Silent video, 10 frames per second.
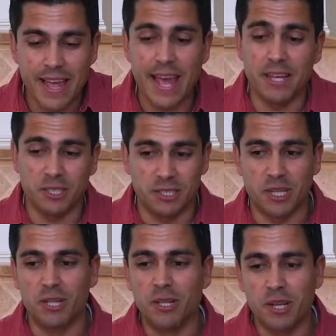And just a
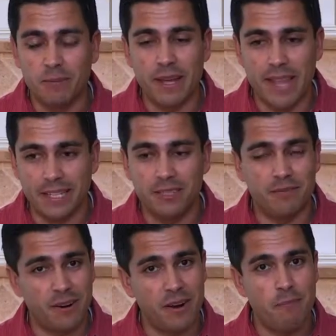little bit, that's a
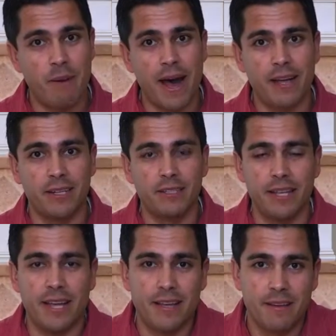very mild
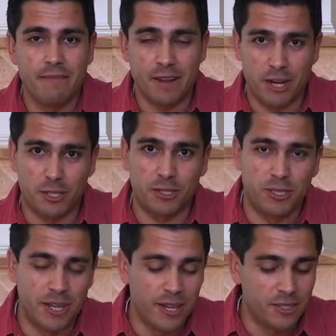finish.
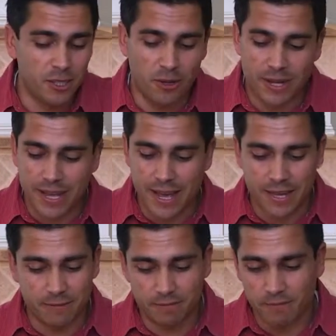So
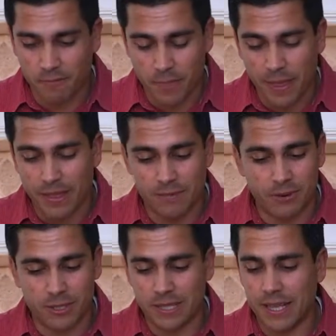again, the
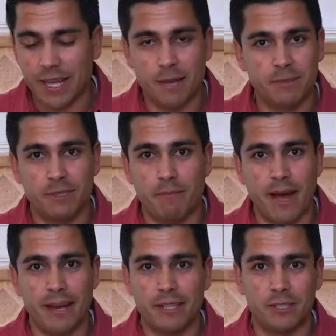first thing that comes to
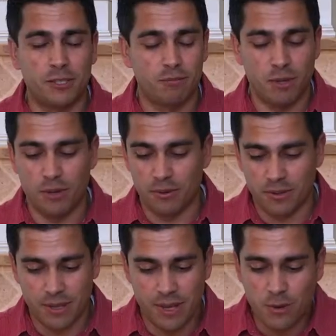mind is smooth.
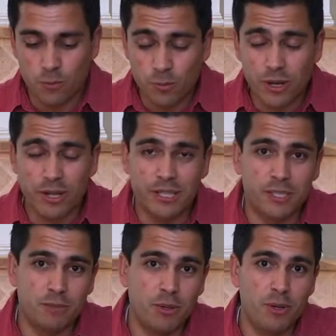Really
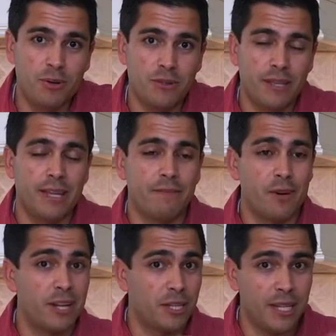smooth,
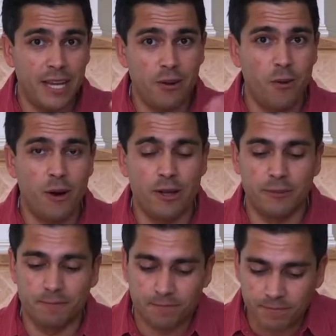very clean oil.